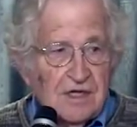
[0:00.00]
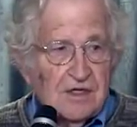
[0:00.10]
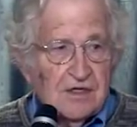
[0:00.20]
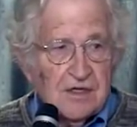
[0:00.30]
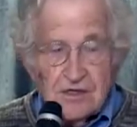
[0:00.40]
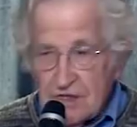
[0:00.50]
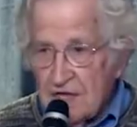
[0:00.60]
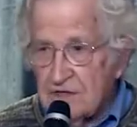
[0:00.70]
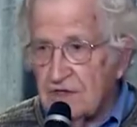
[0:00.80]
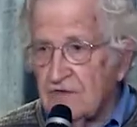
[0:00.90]
There's
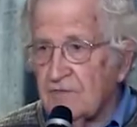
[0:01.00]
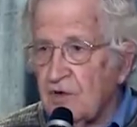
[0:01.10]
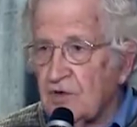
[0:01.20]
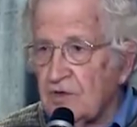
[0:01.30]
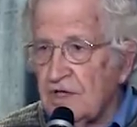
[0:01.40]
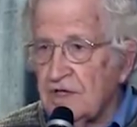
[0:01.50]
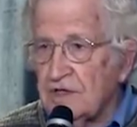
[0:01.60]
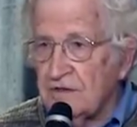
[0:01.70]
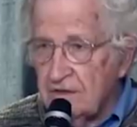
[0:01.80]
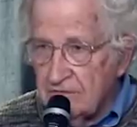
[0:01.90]
extensive
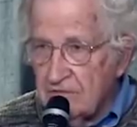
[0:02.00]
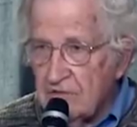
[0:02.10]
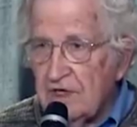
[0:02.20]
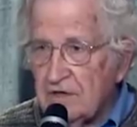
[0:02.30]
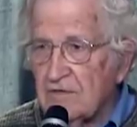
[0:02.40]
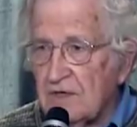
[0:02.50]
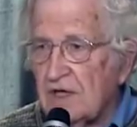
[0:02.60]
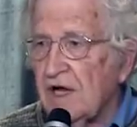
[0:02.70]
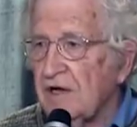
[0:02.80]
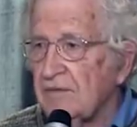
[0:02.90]
polling, quite
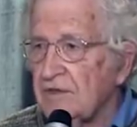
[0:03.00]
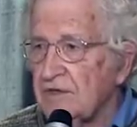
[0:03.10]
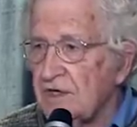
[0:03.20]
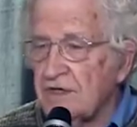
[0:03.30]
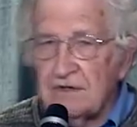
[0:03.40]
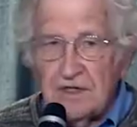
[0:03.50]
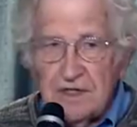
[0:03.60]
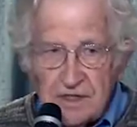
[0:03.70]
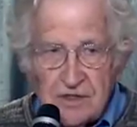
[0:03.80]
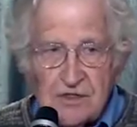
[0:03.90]
reliable
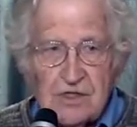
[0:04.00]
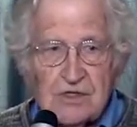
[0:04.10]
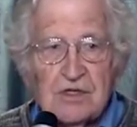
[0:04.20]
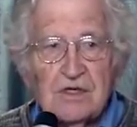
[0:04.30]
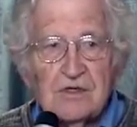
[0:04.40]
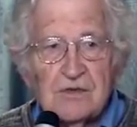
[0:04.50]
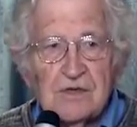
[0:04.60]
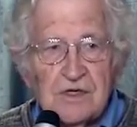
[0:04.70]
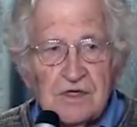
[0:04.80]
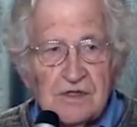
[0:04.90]
generally, consistent in its
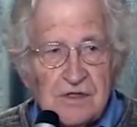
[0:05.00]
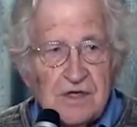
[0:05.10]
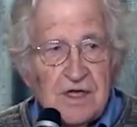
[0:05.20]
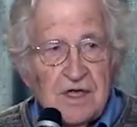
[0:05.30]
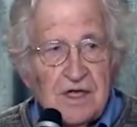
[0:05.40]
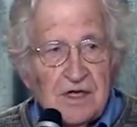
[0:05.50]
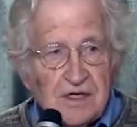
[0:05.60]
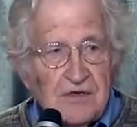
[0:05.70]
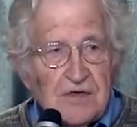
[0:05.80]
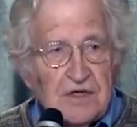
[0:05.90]
results. It
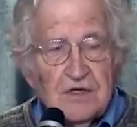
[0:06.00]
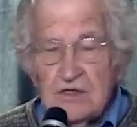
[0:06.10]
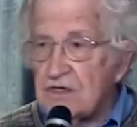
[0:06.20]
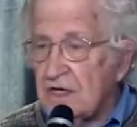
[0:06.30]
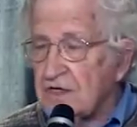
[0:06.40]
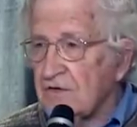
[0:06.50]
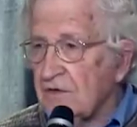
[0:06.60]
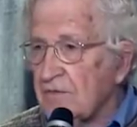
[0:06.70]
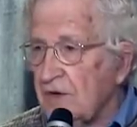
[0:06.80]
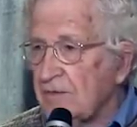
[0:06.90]
gives you a good sense of
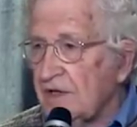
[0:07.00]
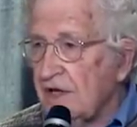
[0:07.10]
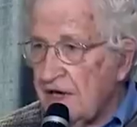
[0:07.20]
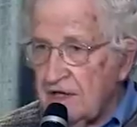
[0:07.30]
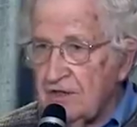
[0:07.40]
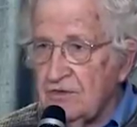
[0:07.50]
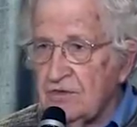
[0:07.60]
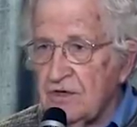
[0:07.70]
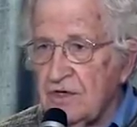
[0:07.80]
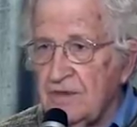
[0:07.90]
what public
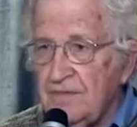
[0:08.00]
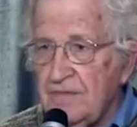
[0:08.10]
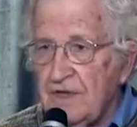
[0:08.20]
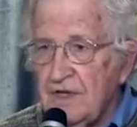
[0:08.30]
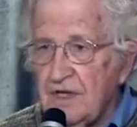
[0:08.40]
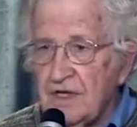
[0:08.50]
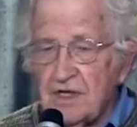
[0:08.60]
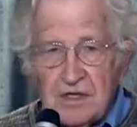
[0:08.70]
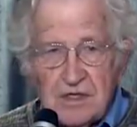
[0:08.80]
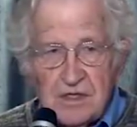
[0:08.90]
attitudes are.
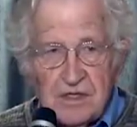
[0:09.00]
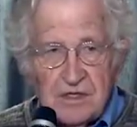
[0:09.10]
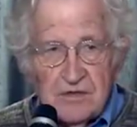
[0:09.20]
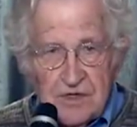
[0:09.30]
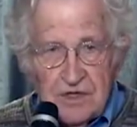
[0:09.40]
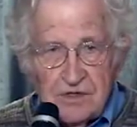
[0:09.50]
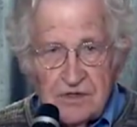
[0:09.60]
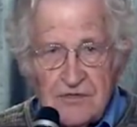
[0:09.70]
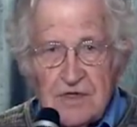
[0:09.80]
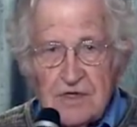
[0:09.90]
And the
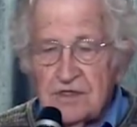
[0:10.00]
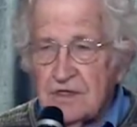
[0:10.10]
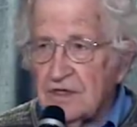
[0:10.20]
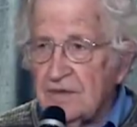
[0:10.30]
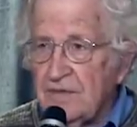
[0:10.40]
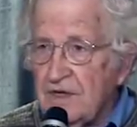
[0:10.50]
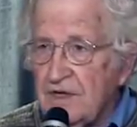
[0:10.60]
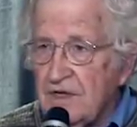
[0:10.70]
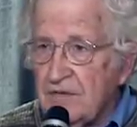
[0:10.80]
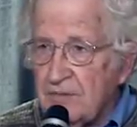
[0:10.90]
results of this are
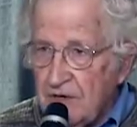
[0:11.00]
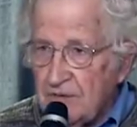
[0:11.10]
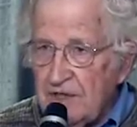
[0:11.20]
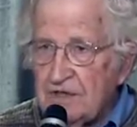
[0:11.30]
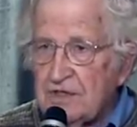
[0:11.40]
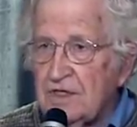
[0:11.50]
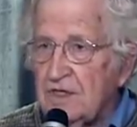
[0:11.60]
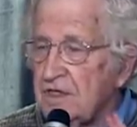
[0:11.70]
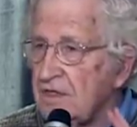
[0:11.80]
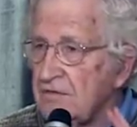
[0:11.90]
published
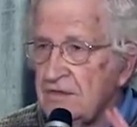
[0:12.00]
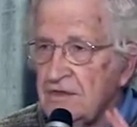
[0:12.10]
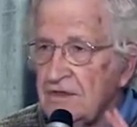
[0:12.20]
in